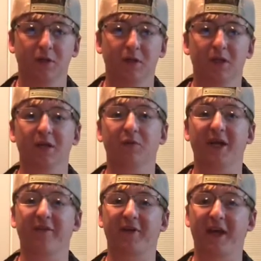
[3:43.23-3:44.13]
Then we
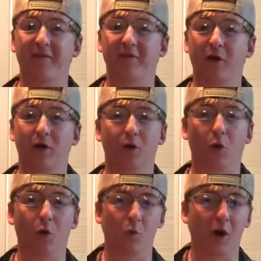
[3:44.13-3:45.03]
have Kevlar
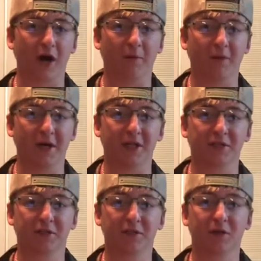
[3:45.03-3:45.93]
or wire
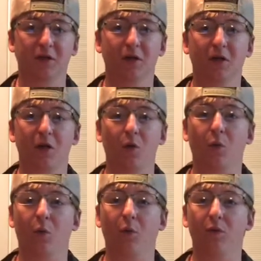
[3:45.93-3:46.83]
mesh.
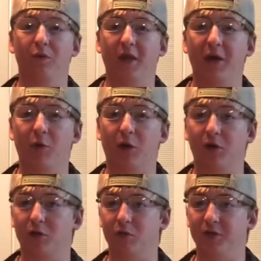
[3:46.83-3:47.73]
They
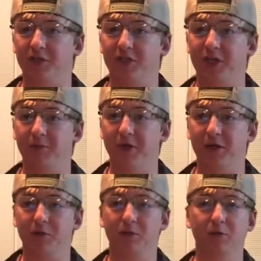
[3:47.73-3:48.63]
work with sheet
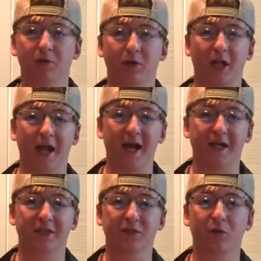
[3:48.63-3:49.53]
metal,
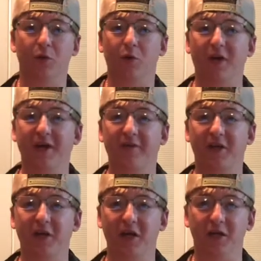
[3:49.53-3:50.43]
glass, or heavy
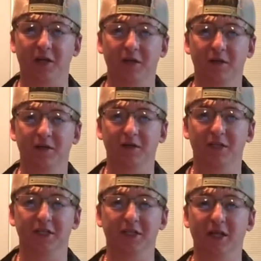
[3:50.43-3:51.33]
cutting.
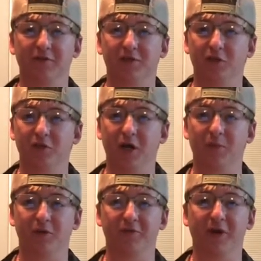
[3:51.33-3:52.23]
These gloves do
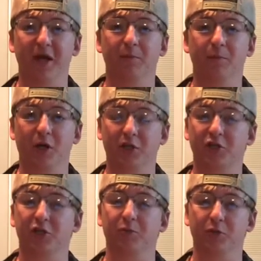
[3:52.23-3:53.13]
not provide
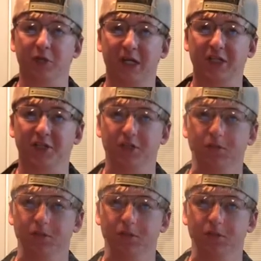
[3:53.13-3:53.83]
puncture protection.